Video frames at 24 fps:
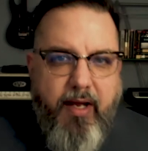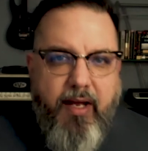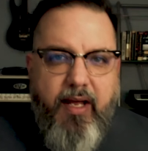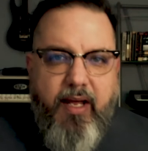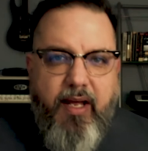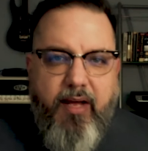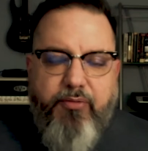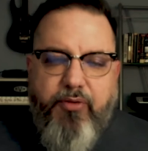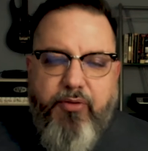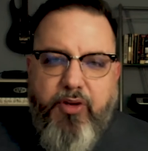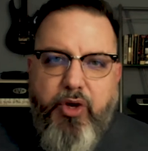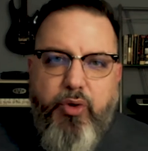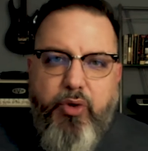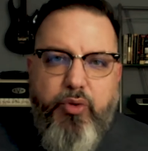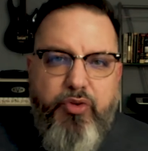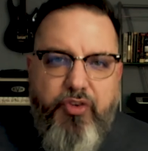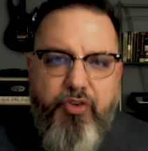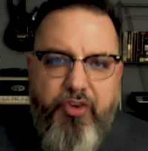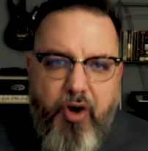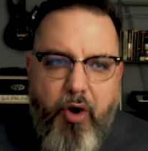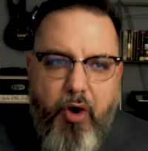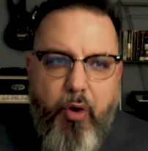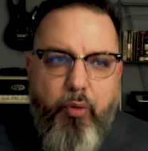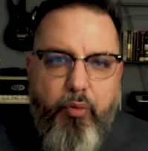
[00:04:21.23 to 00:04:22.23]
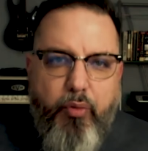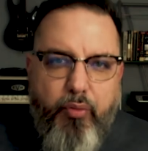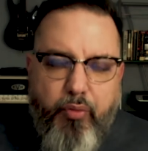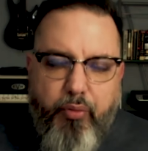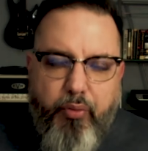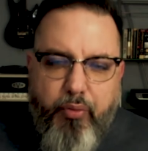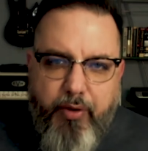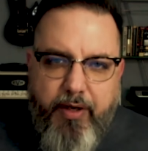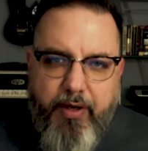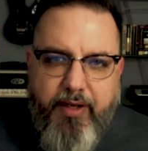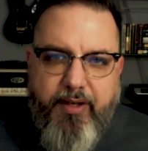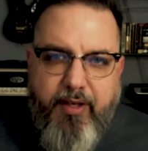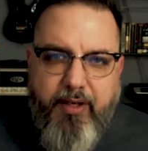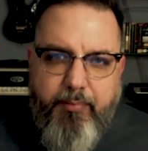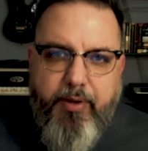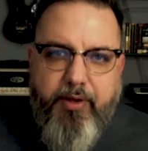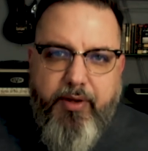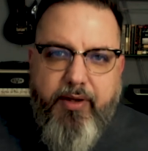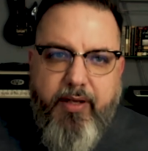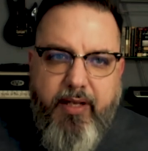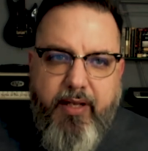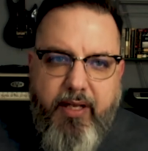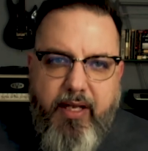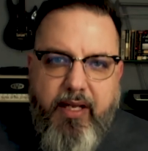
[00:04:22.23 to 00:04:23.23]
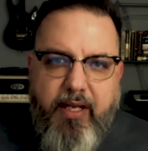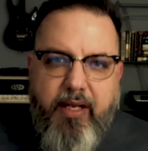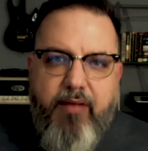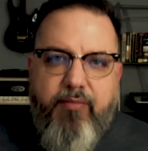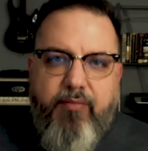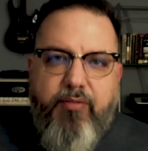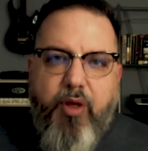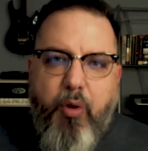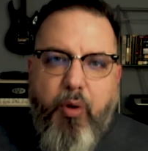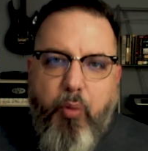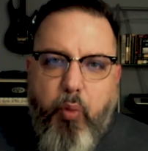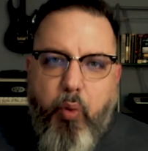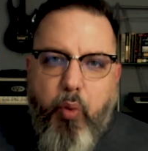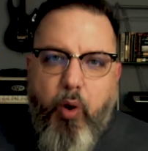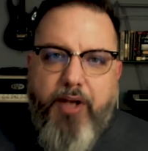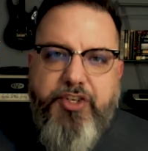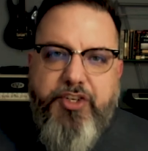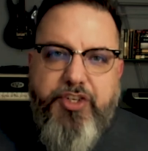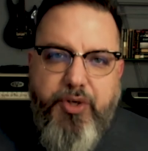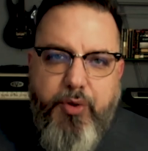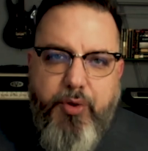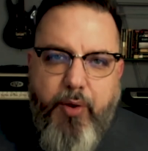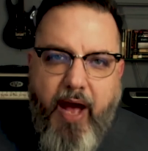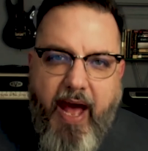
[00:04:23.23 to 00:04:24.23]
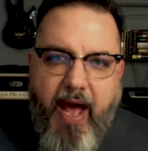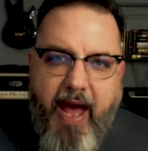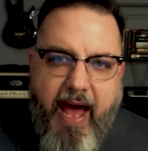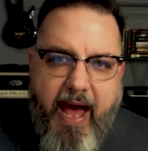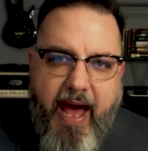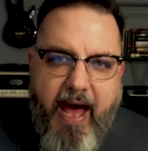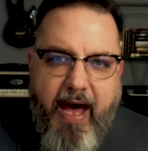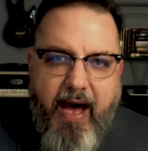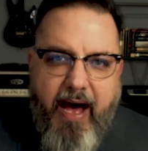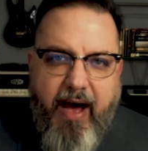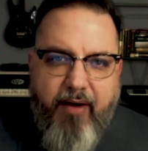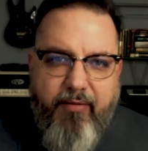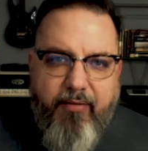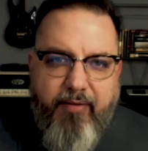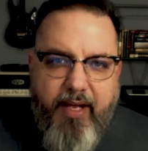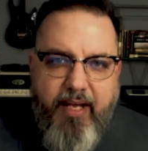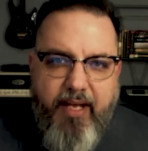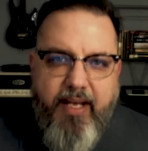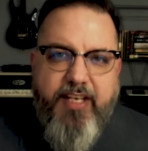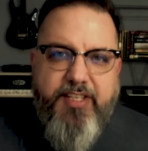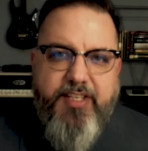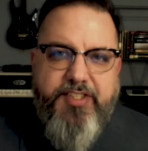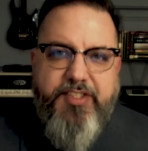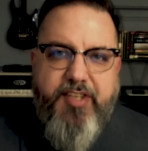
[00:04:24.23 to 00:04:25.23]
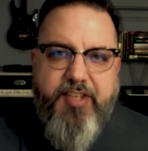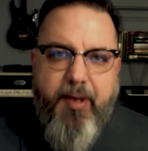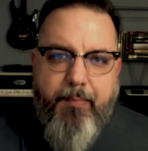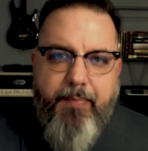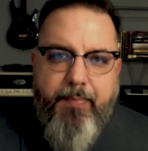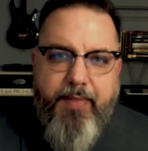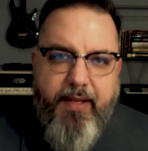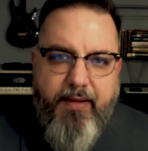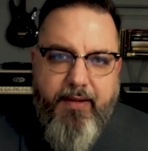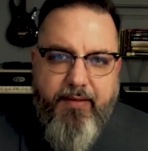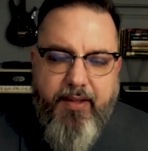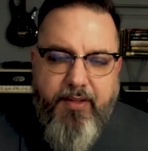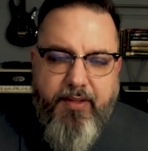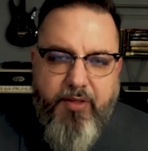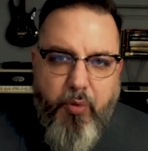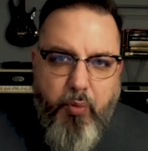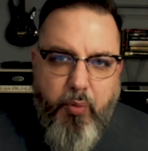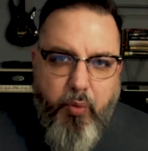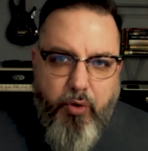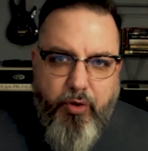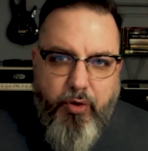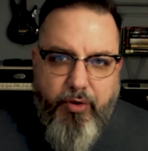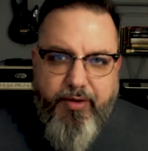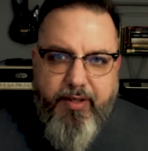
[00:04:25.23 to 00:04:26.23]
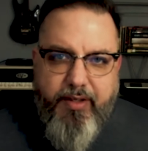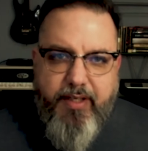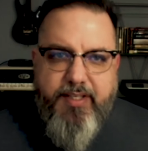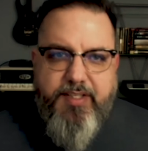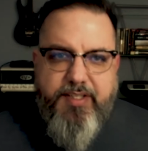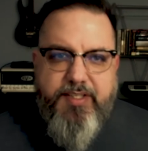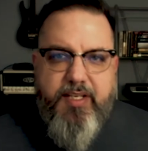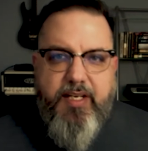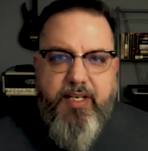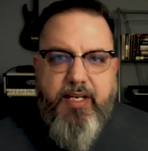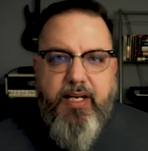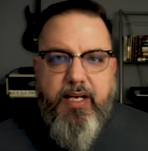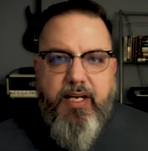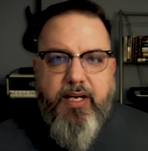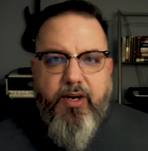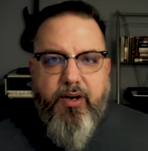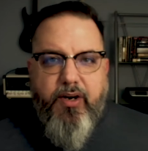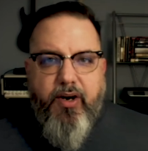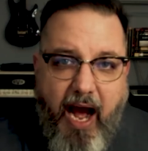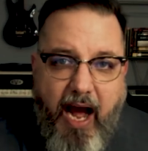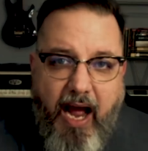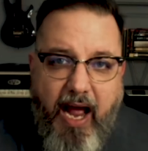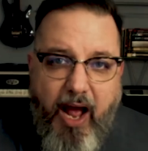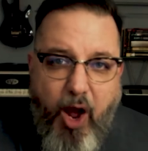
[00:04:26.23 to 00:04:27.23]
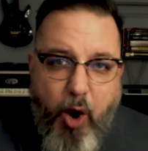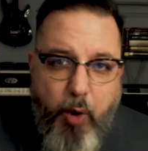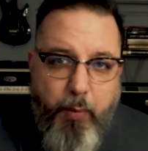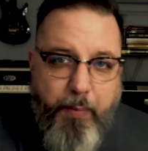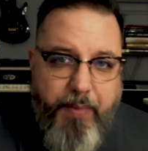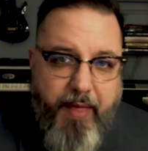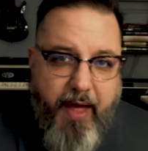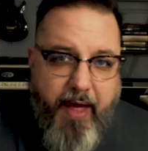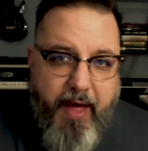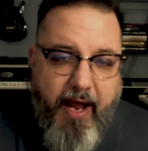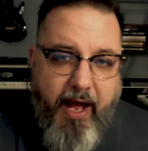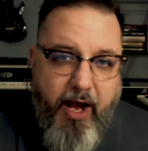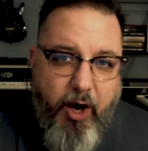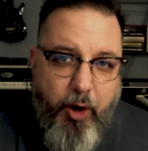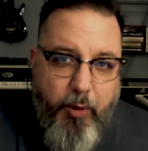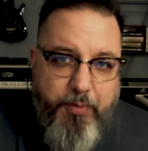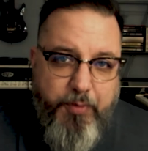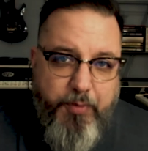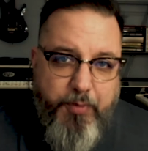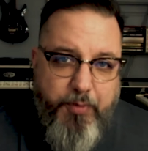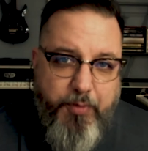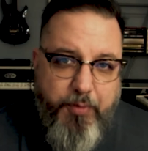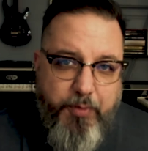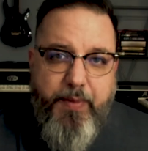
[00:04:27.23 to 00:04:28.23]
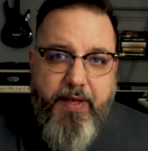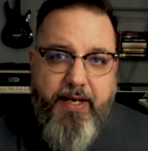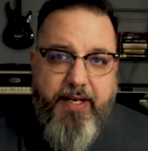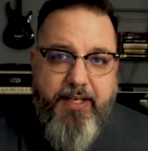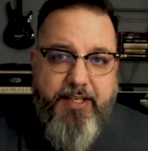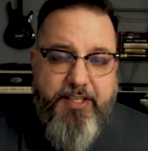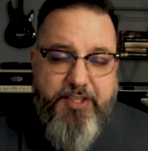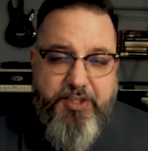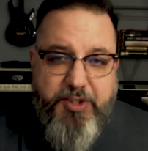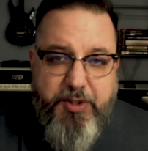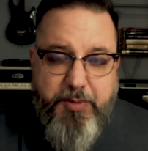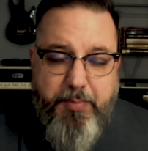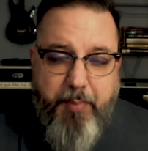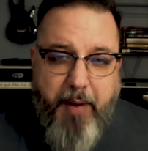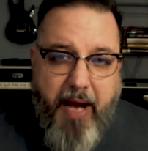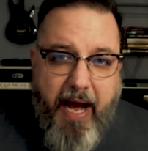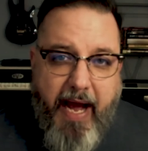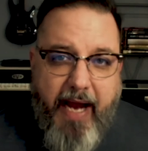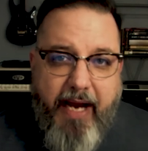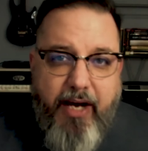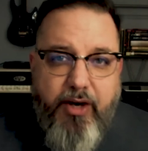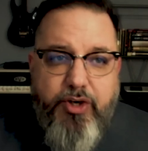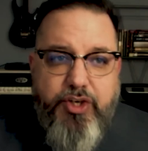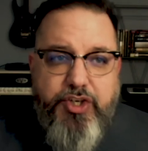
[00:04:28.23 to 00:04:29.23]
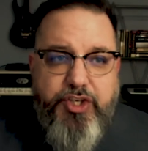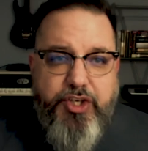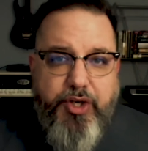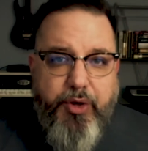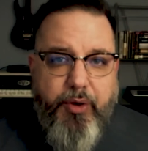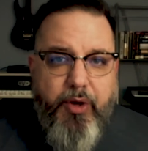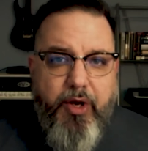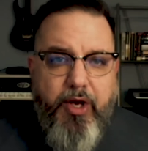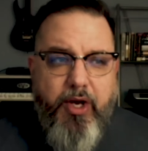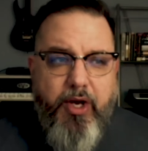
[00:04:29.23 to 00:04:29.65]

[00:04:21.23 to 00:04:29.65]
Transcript: if you don't really believe that what you have is something that the world needs to hear. I hope that helps. I hope that inspires you